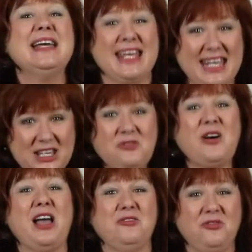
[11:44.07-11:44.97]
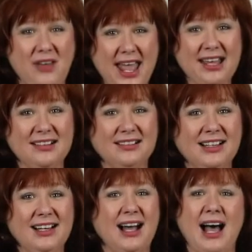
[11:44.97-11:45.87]
If I fail,
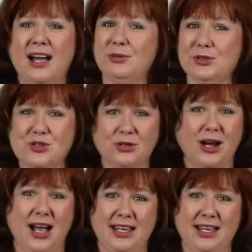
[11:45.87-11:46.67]
I will try